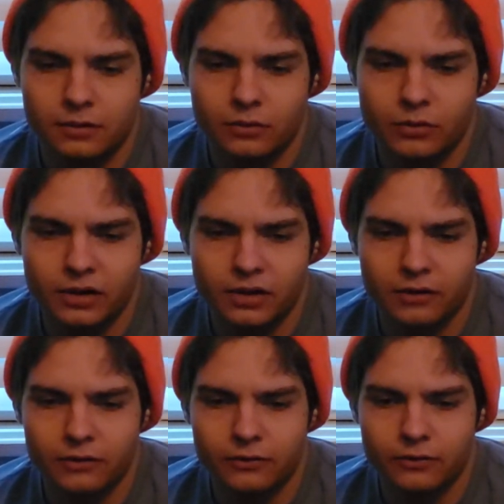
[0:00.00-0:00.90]
What
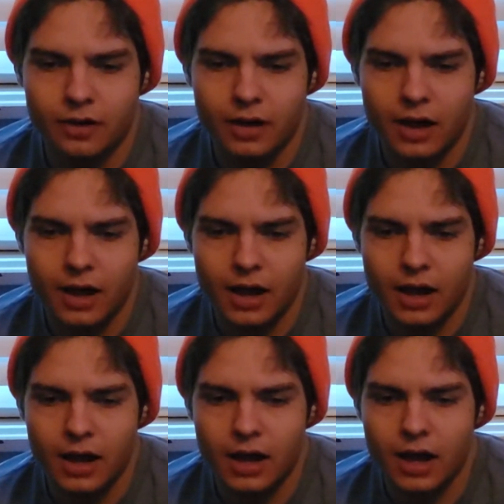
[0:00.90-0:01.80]
if
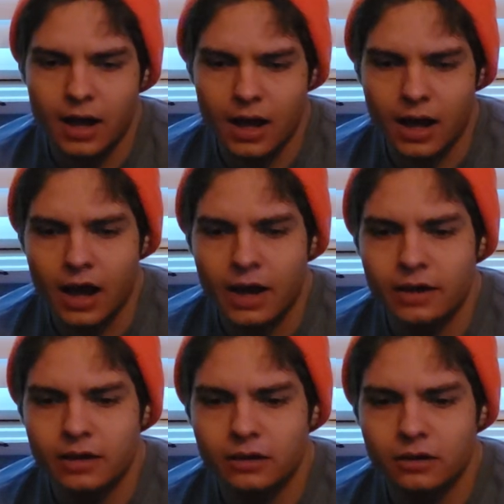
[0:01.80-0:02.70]

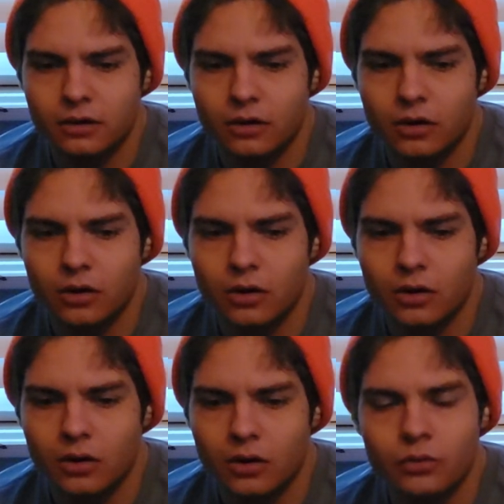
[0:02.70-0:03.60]
I
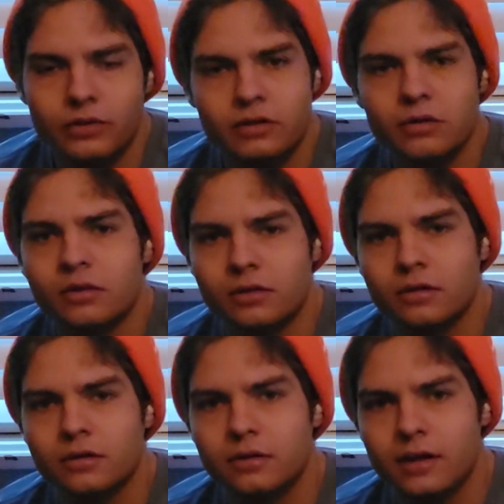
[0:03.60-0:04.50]
only
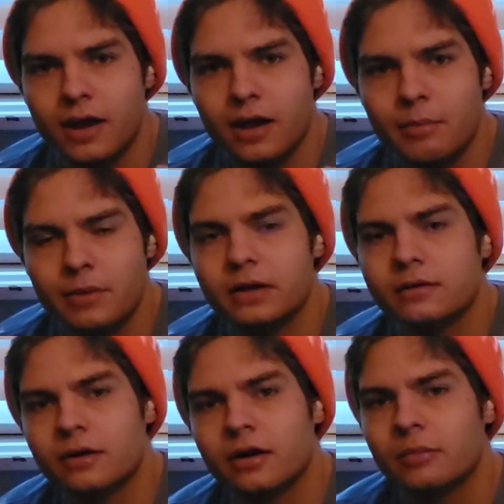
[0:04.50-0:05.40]
existed a minute at
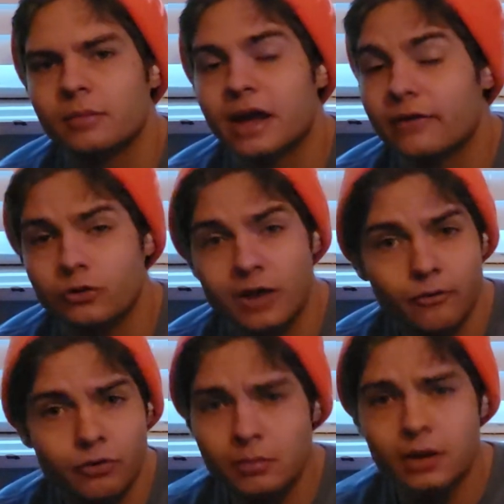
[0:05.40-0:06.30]
a time, and after
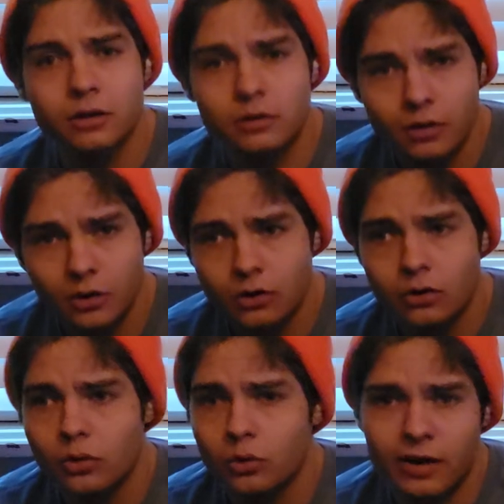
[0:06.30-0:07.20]
every minute,
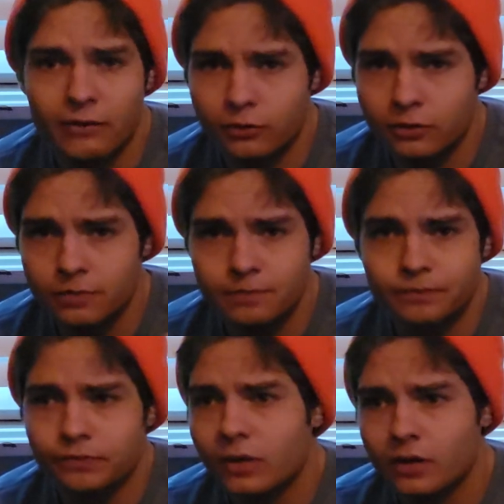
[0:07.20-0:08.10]
or every,
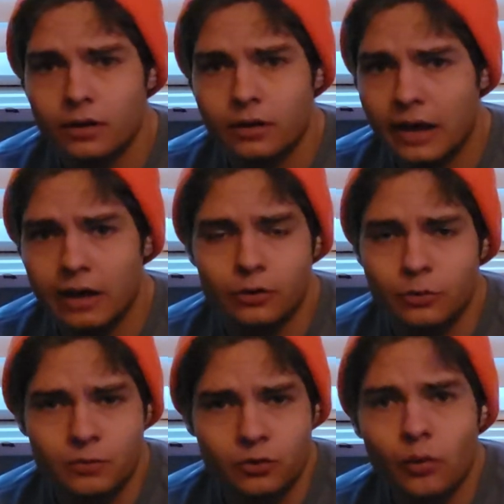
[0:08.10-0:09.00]

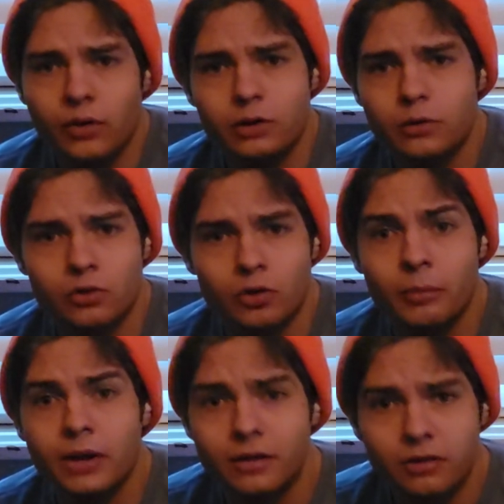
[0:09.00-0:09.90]
20 or so
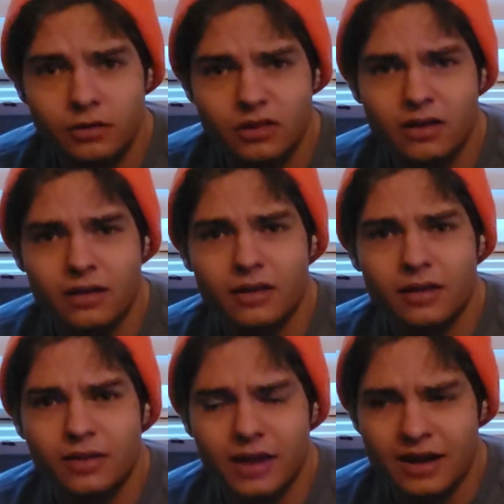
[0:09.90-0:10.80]
minutes,
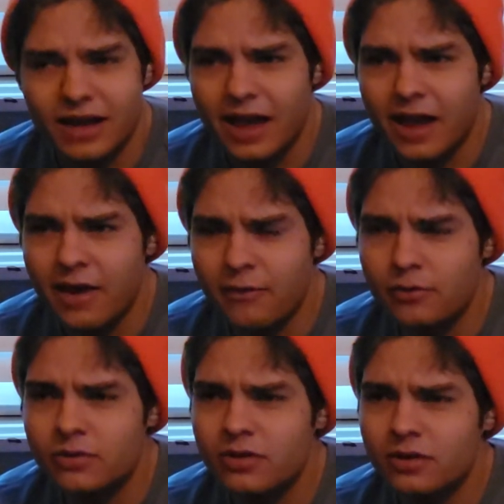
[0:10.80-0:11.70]
that
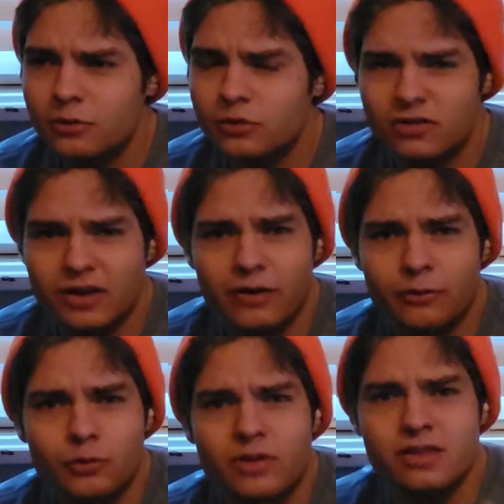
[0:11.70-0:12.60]
everything would just kind
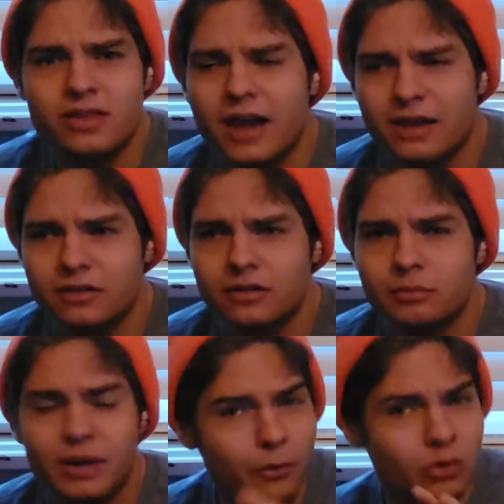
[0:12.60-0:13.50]
of reset,
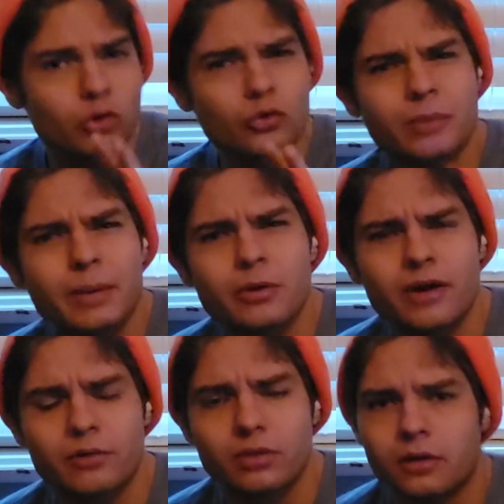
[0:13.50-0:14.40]
but I would still remember
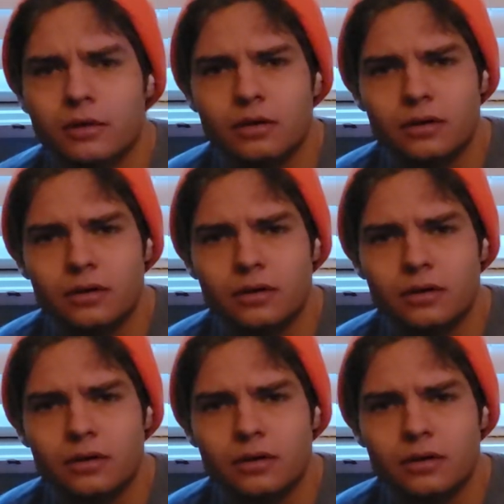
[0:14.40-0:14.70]
everything?